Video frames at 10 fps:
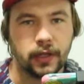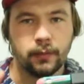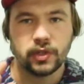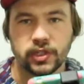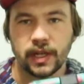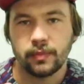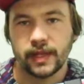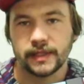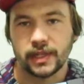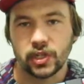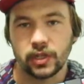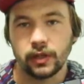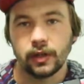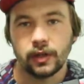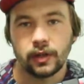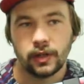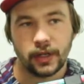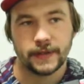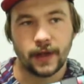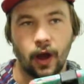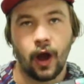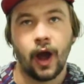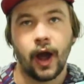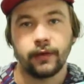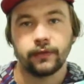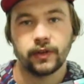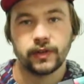image stabilization is off,